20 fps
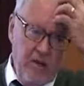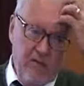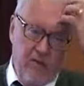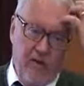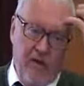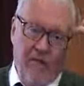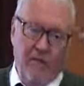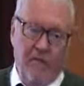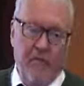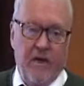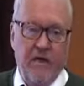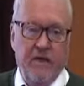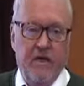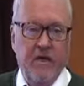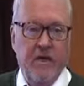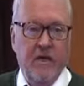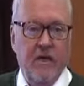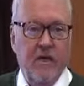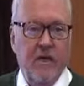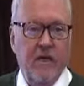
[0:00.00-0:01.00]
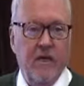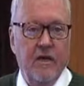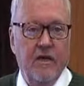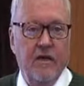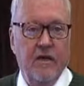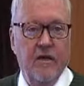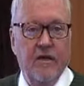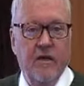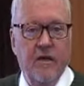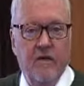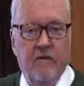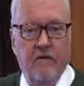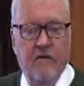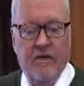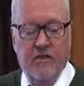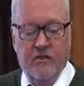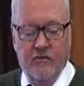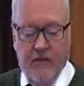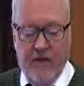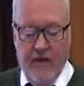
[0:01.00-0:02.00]
We had meeting in
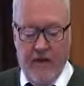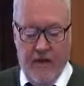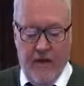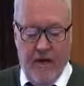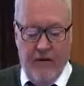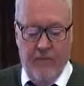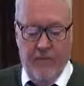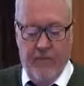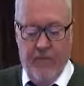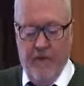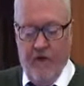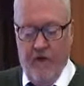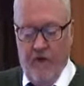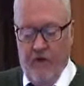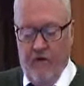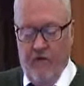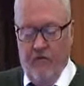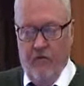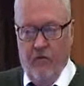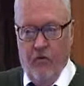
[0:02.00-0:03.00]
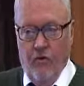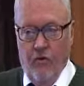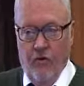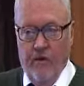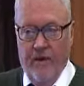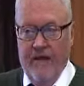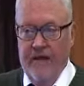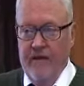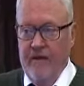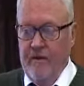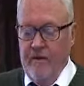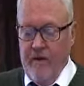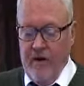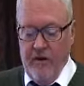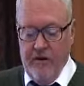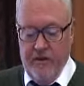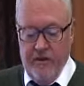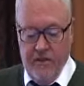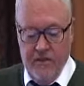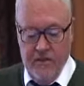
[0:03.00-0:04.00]
Venezuela for Latin
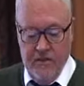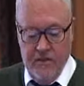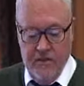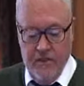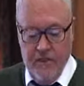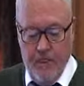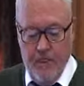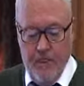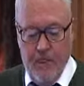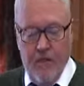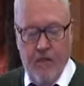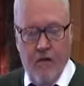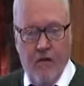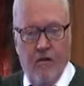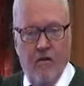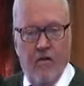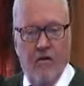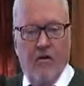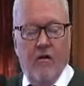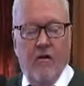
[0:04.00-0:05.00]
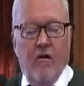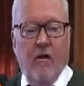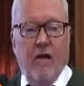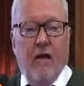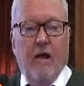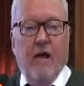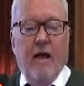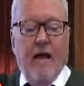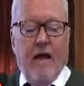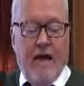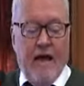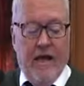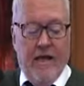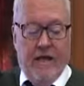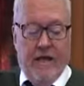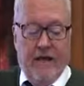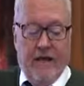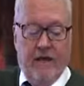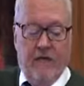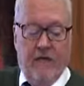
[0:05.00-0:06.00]
Americans.
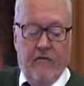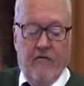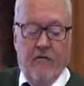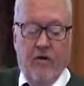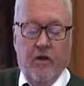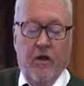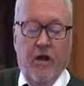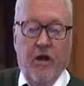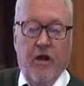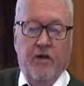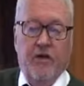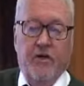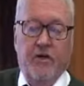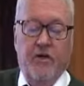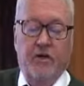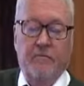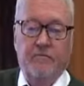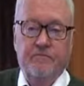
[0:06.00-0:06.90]
And we got